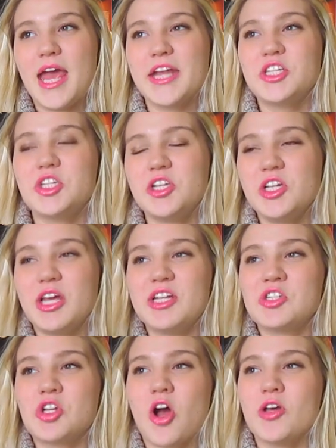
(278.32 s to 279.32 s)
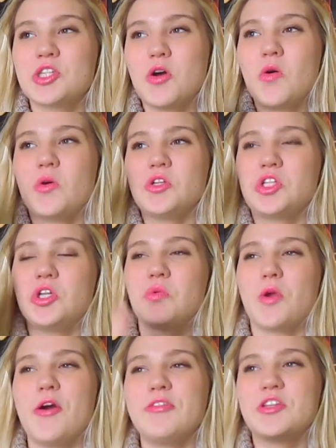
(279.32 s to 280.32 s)
And she
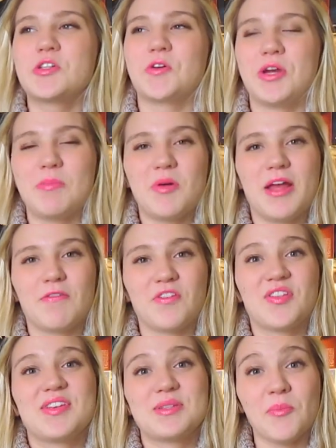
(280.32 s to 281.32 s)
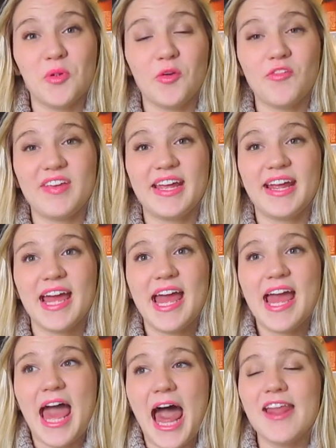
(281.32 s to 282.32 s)
wrote the screenplay for this movie,
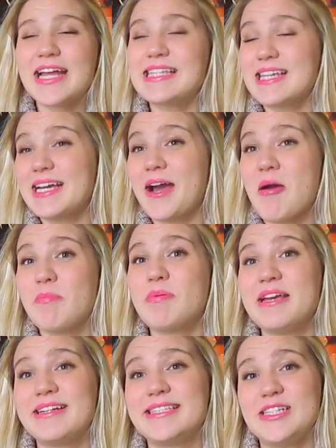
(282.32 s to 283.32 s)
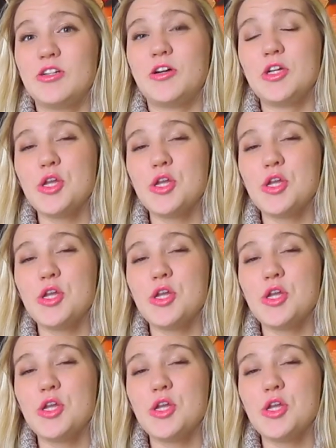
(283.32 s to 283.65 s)
and that's like a big deal.